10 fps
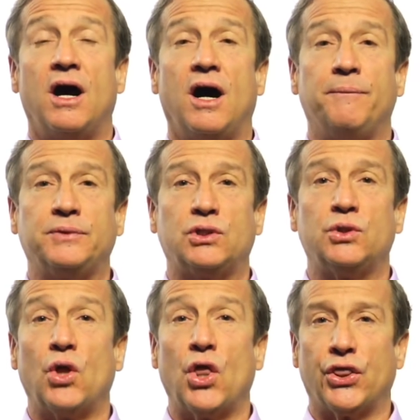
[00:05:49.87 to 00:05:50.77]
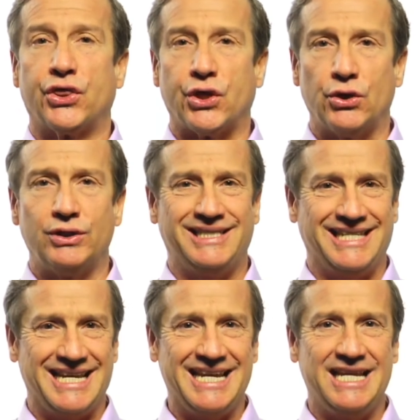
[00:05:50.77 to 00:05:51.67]
up to
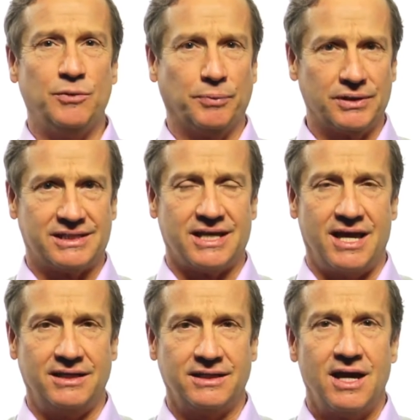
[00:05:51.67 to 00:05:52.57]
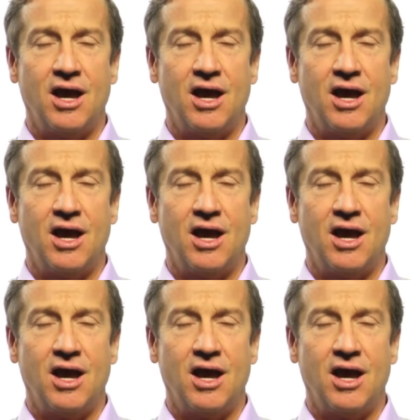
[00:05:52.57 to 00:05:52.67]
13%